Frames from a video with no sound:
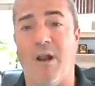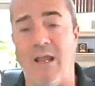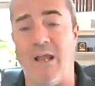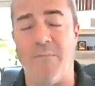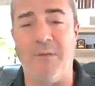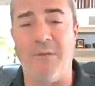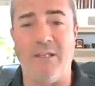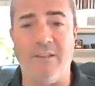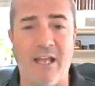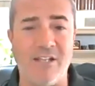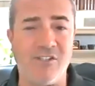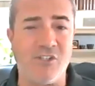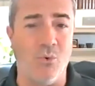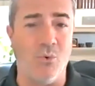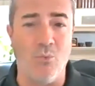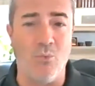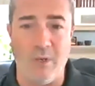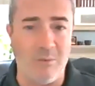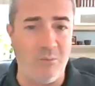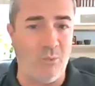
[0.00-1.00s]
I mean, that's a
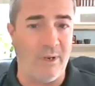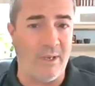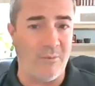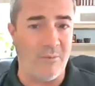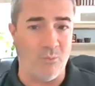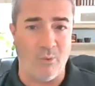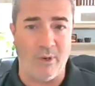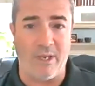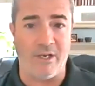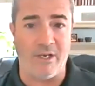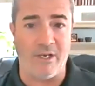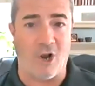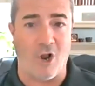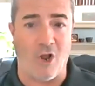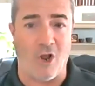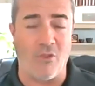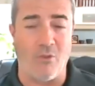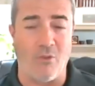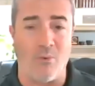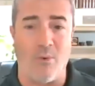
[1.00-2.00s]
win-win-win
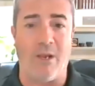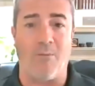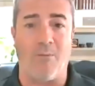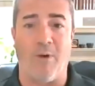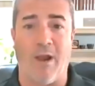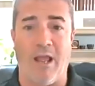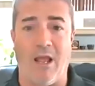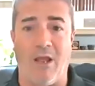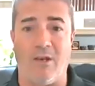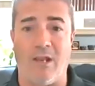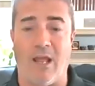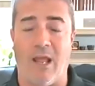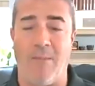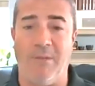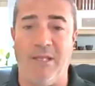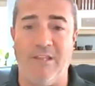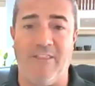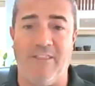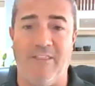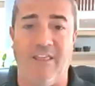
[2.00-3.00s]
all the way around. I
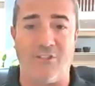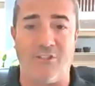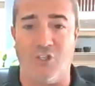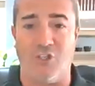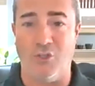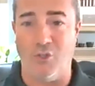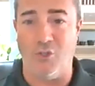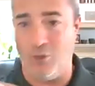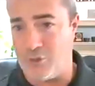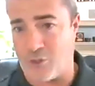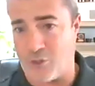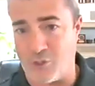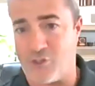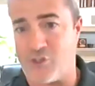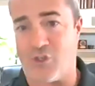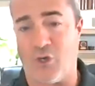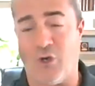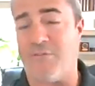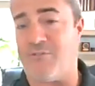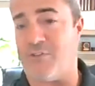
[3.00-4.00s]
mean, they get to use your
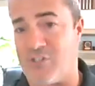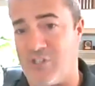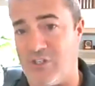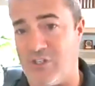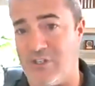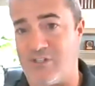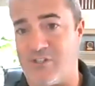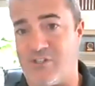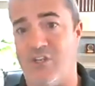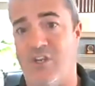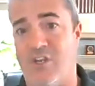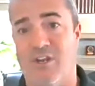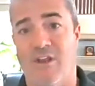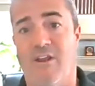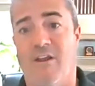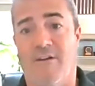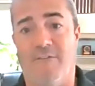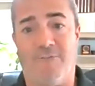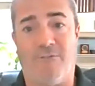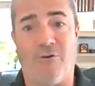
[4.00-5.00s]
services
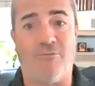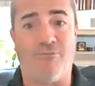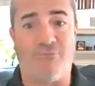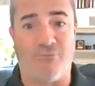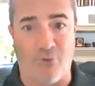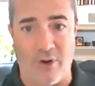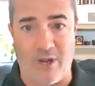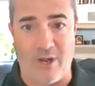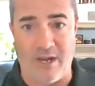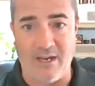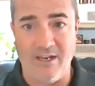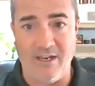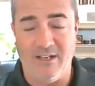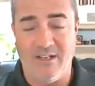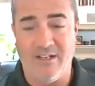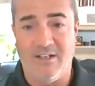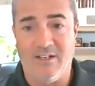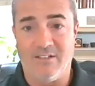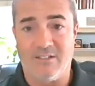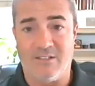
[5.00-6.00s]
for free
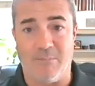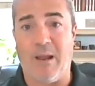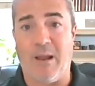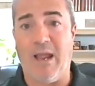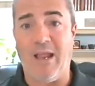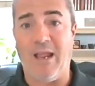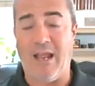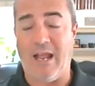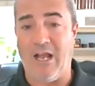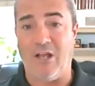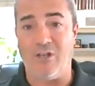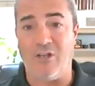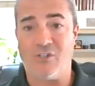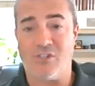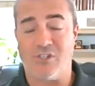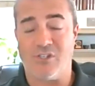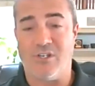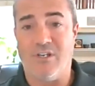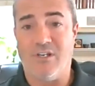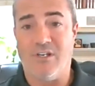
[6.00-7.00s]
to buy a
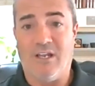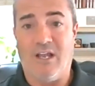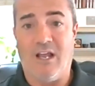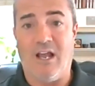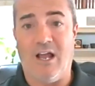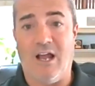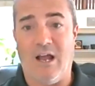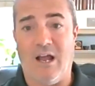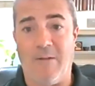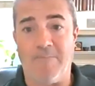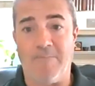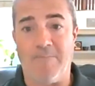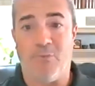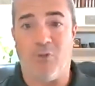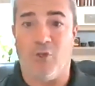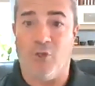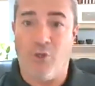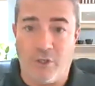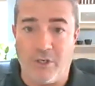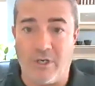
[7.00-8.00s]
house.
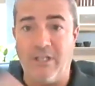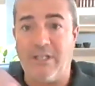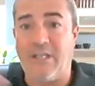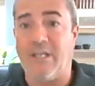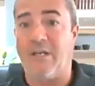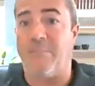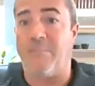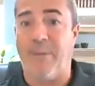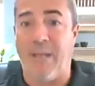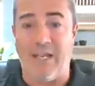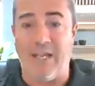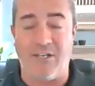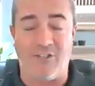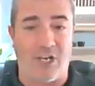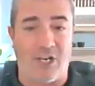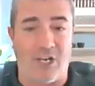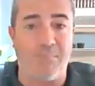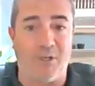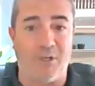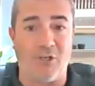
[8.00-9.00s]
You're going to get a
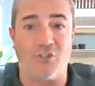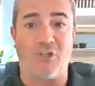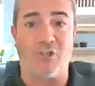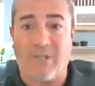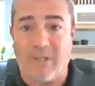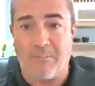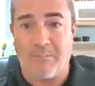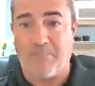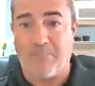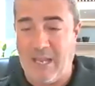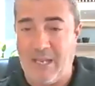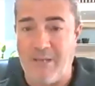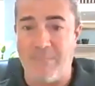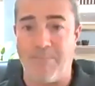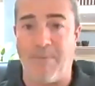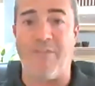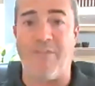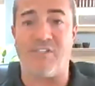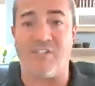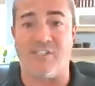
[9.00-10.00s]
paycheck because you can get paid
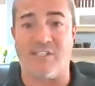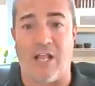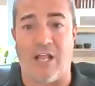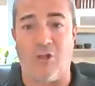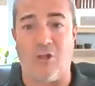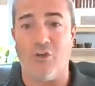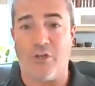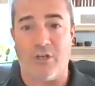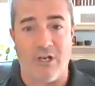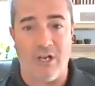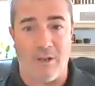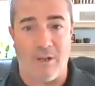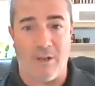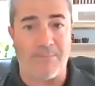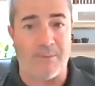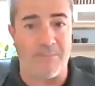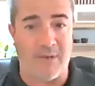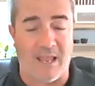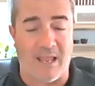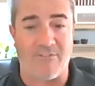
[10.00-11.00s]
by the seller. You're going to help
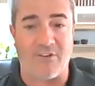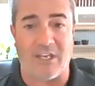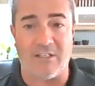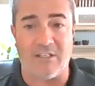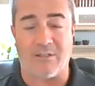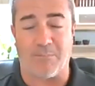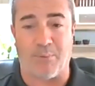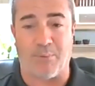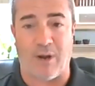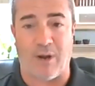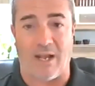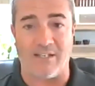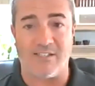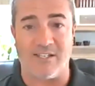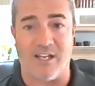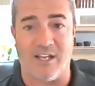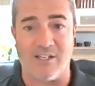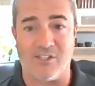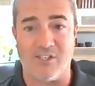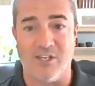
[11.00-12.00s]
them navigate the
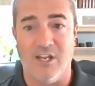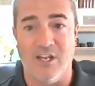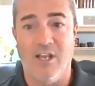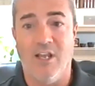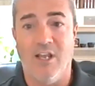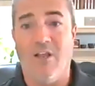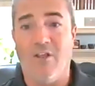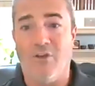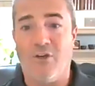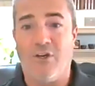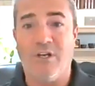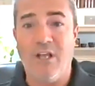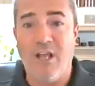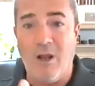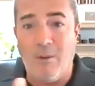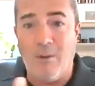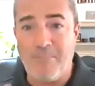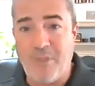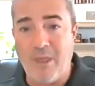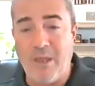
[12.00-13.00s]
process. You're going to
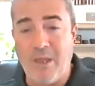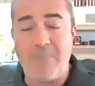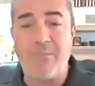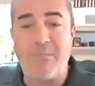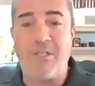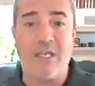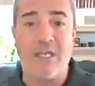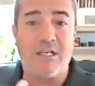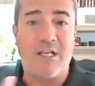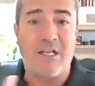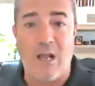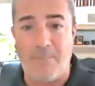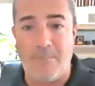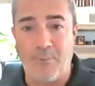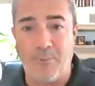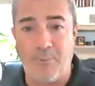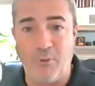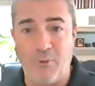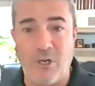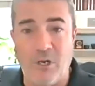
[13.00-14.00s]
help them get
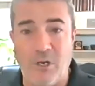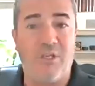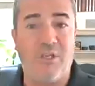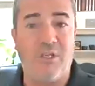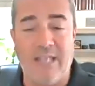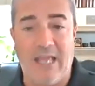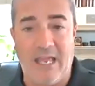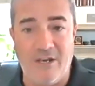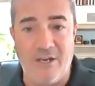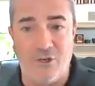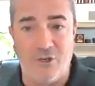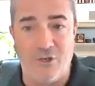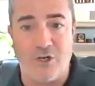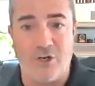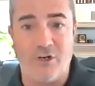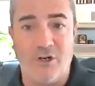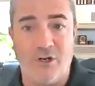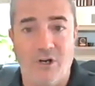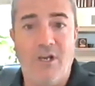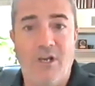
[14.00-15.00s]
coupled up with a
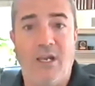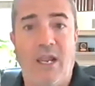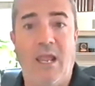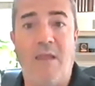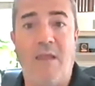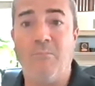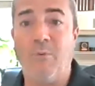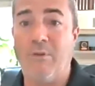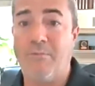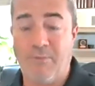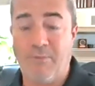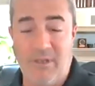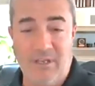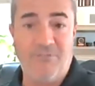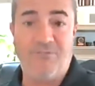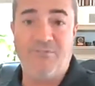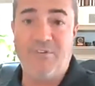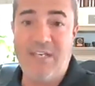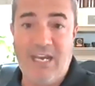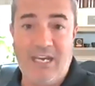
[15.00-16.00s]
lender and with,
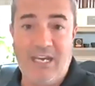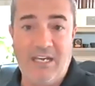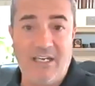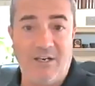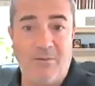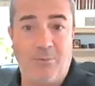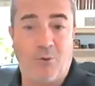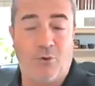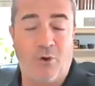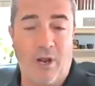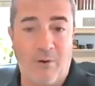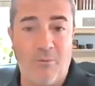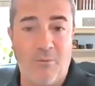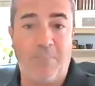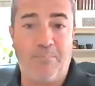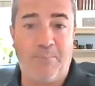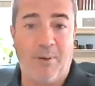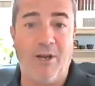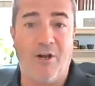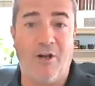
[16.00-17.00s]
if needed, a credit
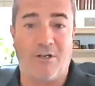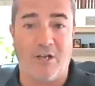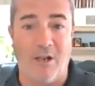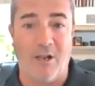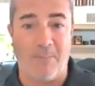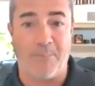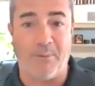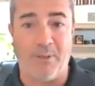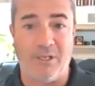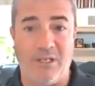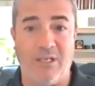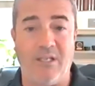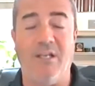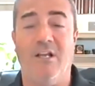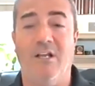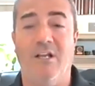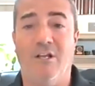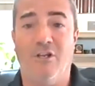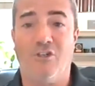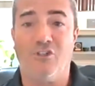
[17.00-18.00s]
repair company
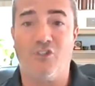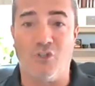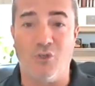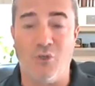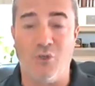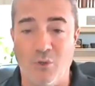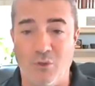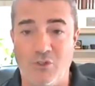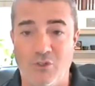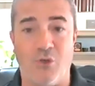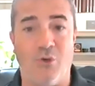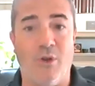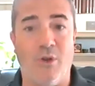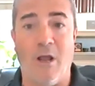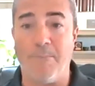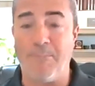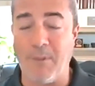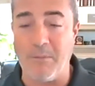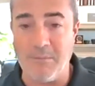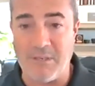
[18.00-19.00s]
to
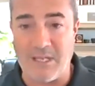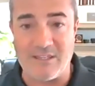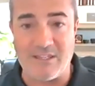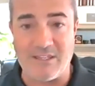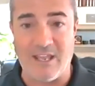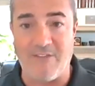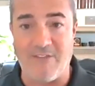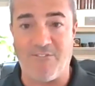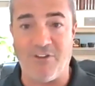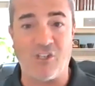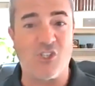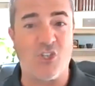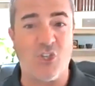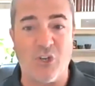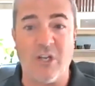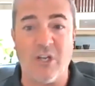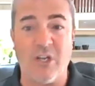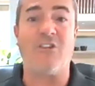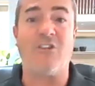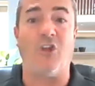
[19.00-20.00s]
help them get that fixed. So they're
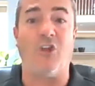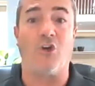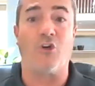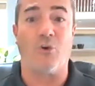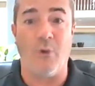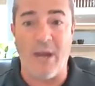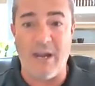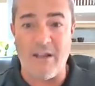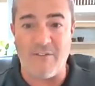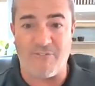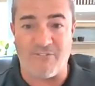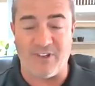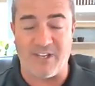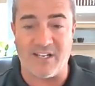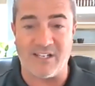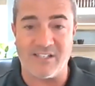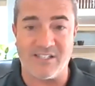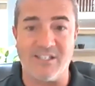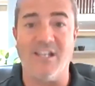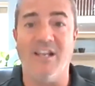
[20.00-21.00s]
going to get their credit
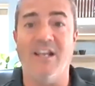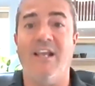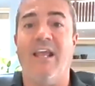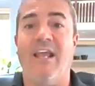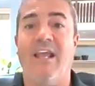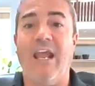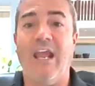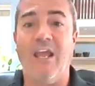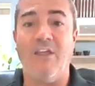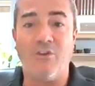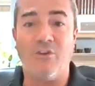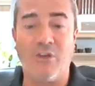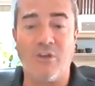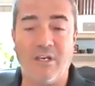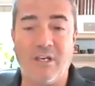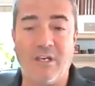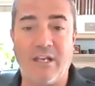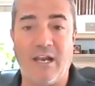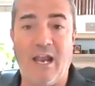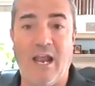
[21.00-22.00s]
fixed and they're going to
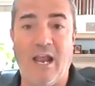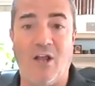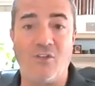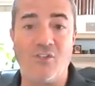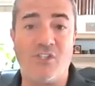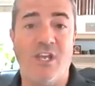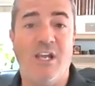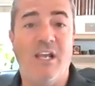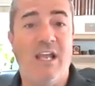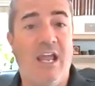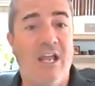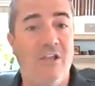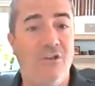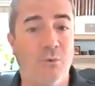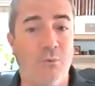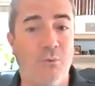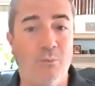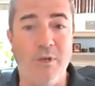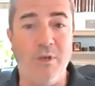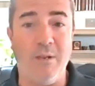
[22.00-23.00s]
get a house, and
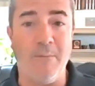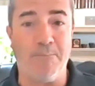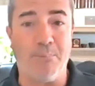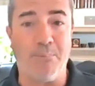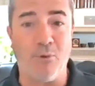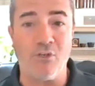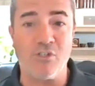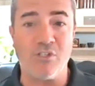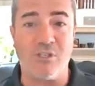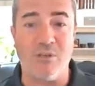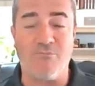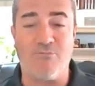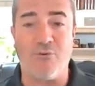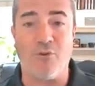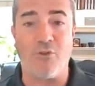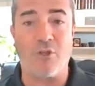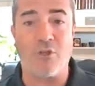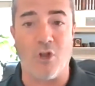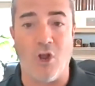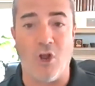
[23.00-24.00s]
you'll reimburse them for
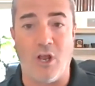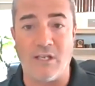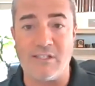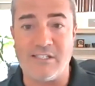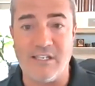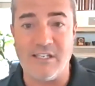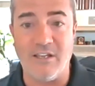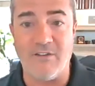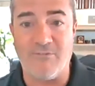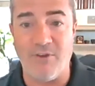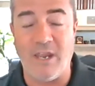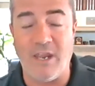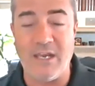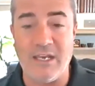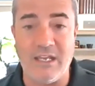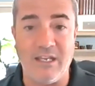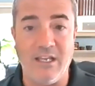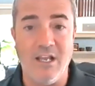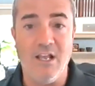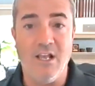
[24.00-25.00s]
the cost, if
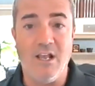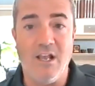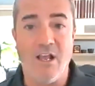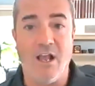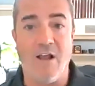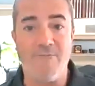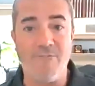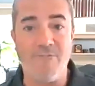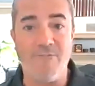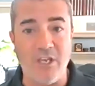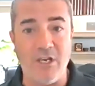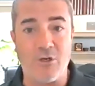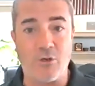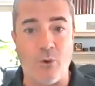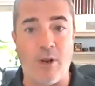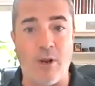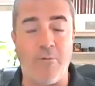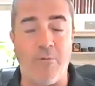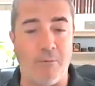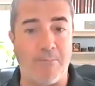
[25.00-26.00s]
any, of the
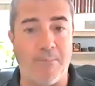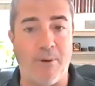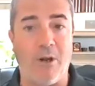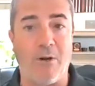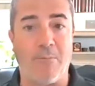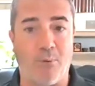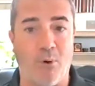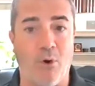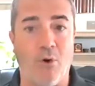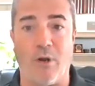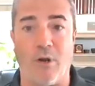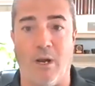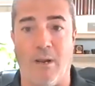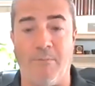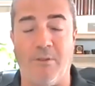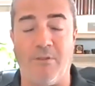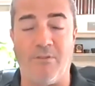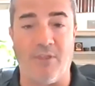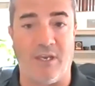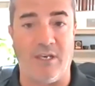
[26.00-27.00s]
credit repair program
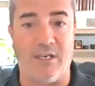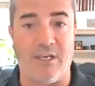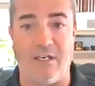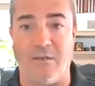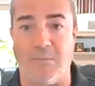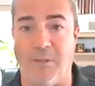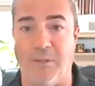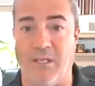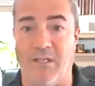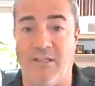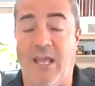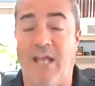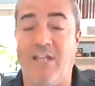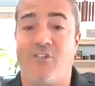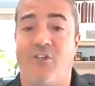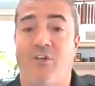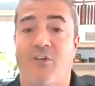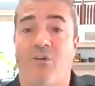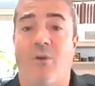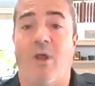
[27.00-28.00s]
that they need to be in. That's
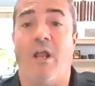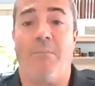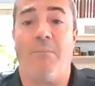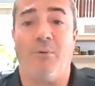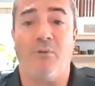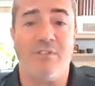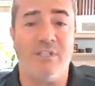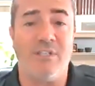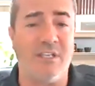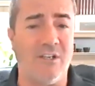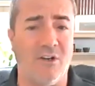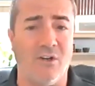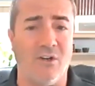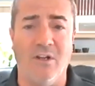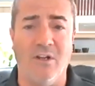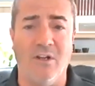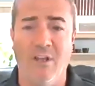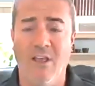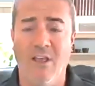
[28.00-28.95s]
an incredible deal.